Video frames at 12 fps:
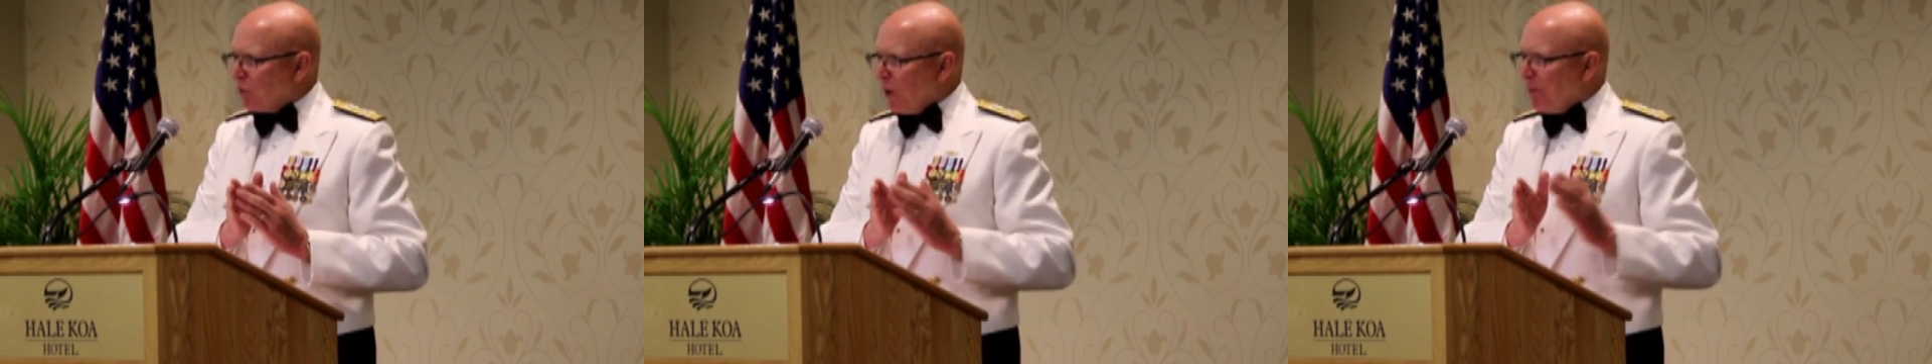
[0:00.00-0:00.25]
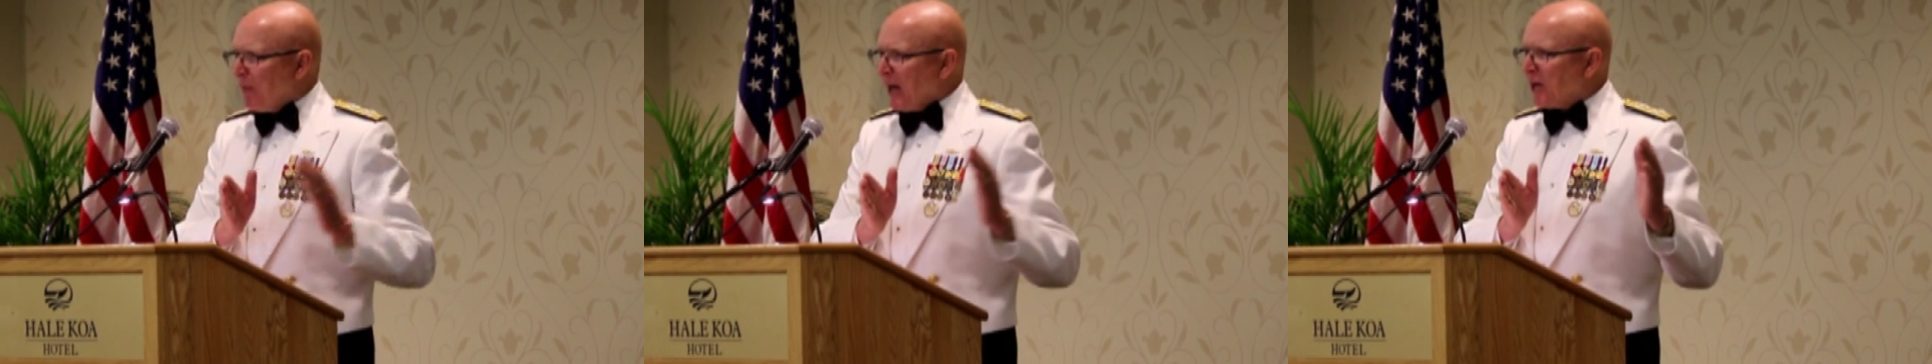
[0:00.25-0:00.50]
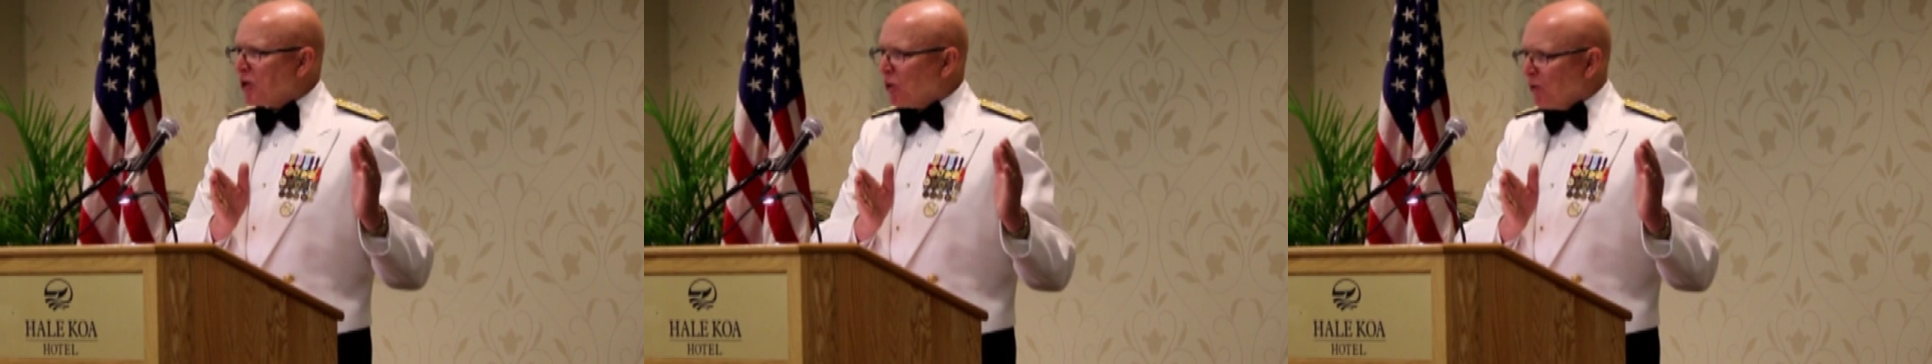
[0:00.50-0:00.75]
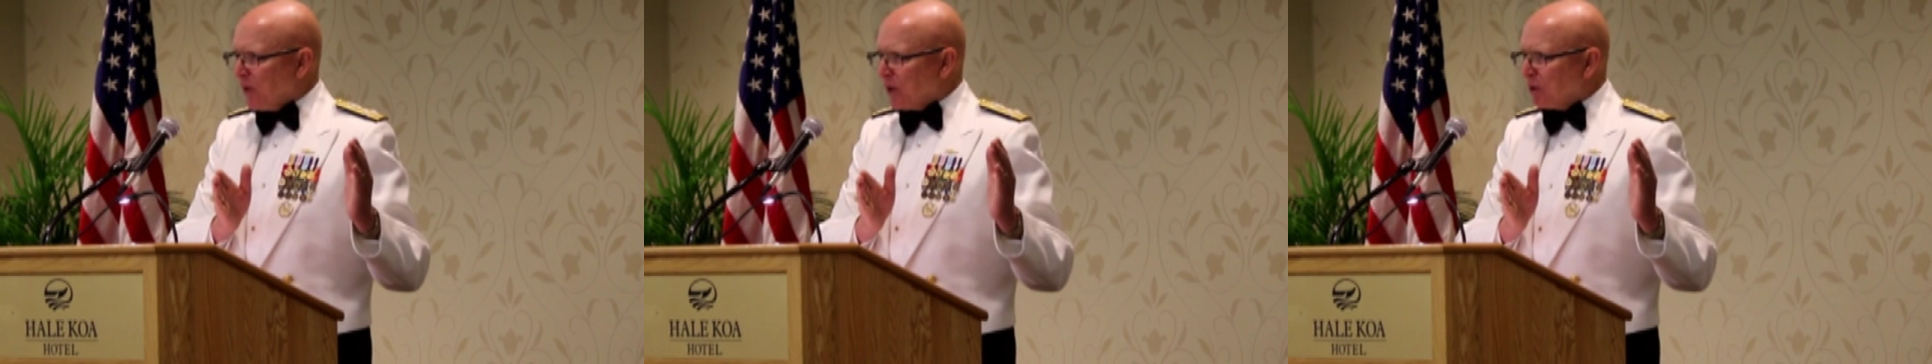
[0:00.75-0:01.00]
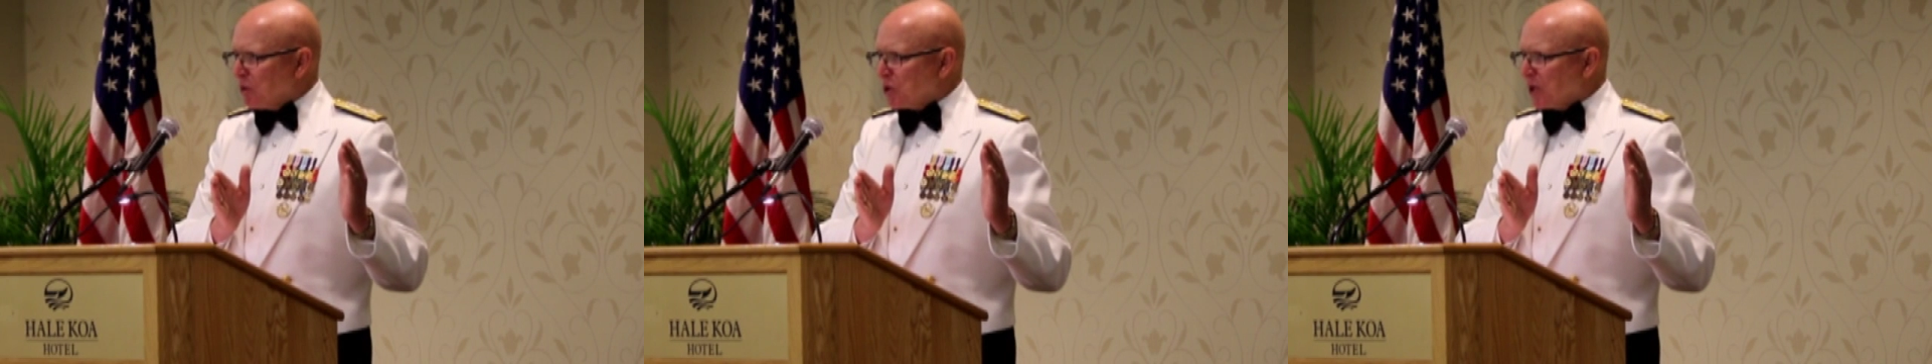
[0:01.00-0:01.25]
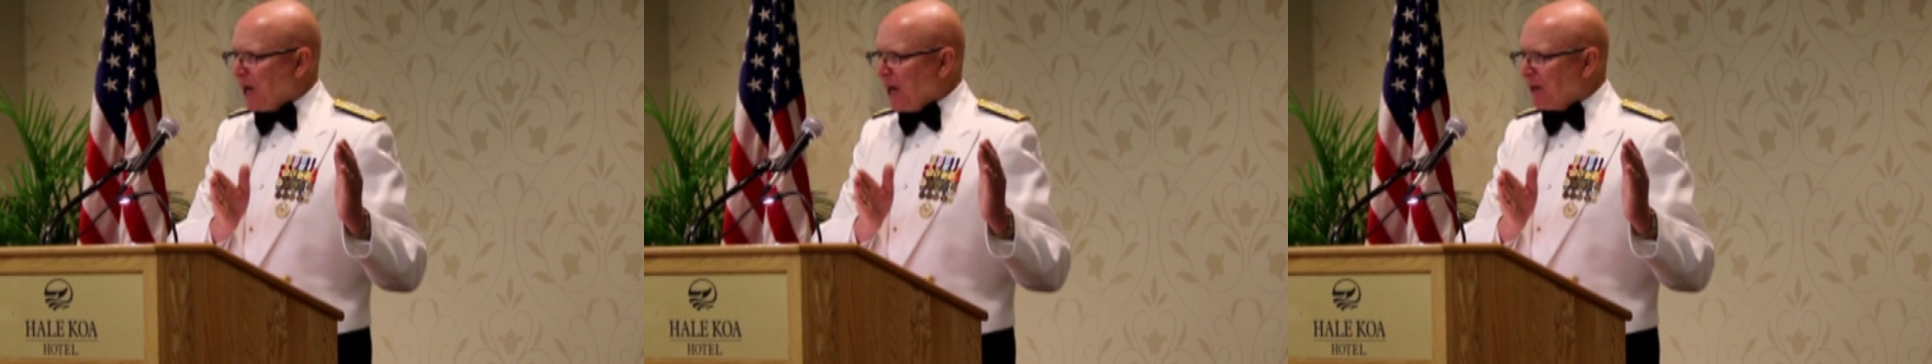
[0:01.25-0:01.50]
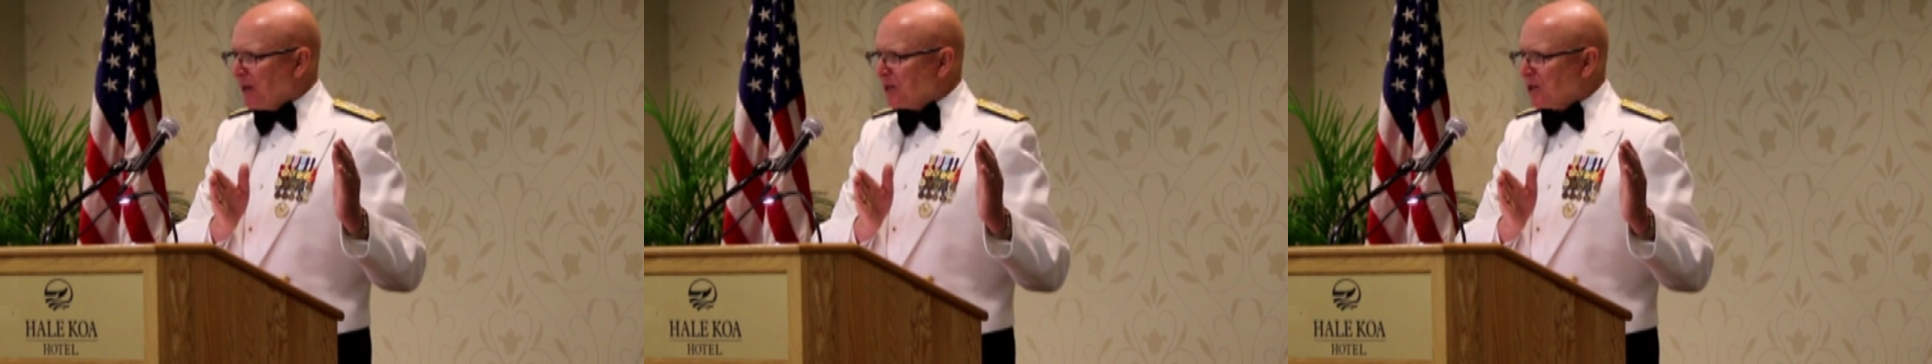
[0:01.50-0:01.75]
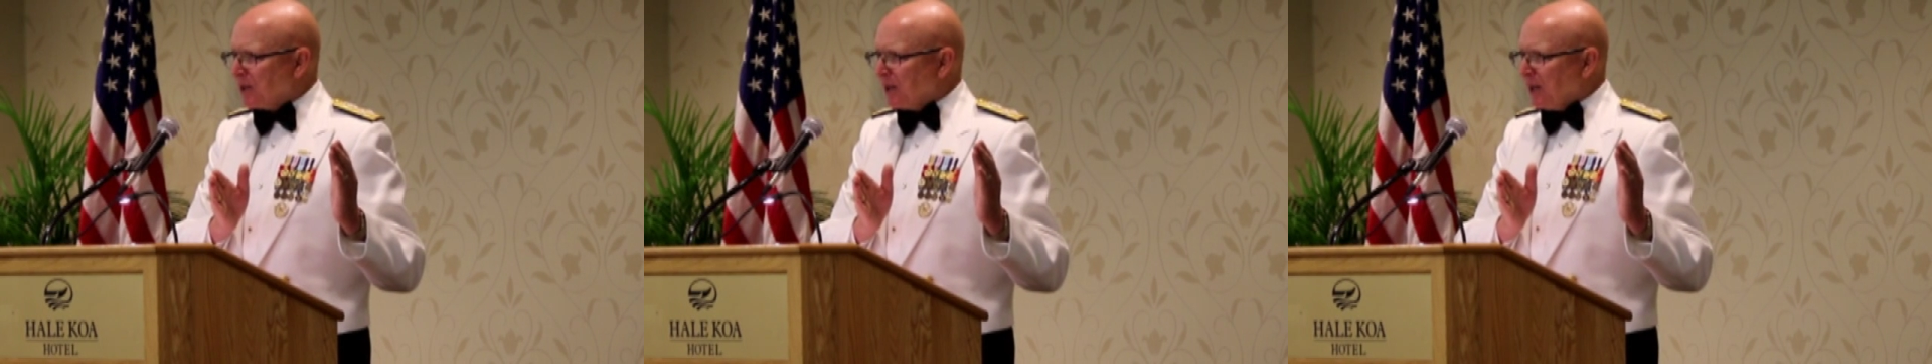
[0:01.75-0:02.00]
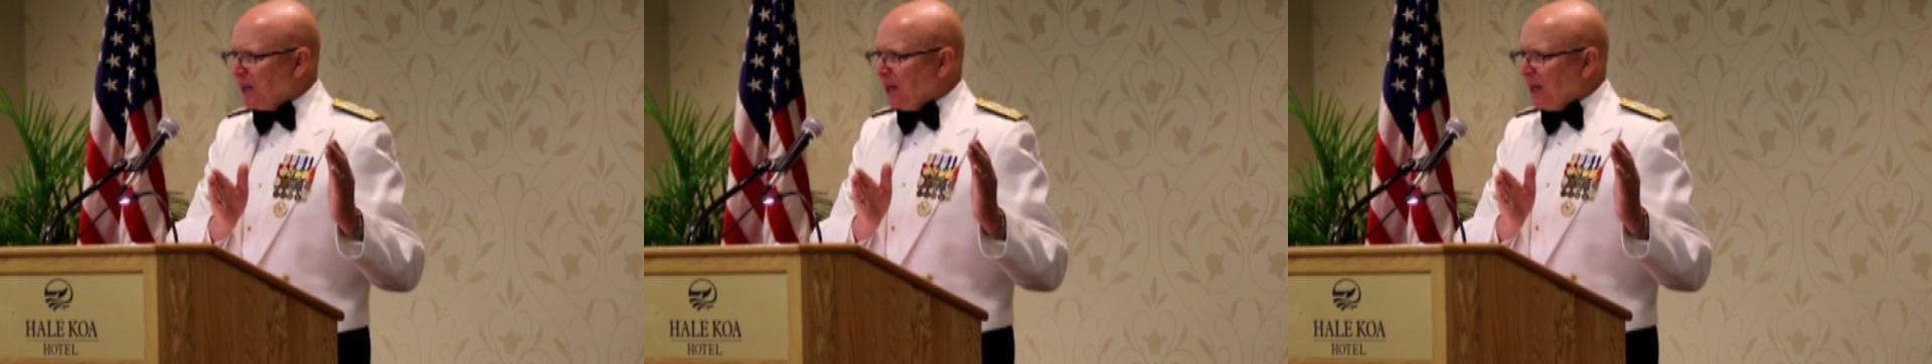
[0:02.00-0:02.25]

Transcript: remainder of the Aleutian Islands.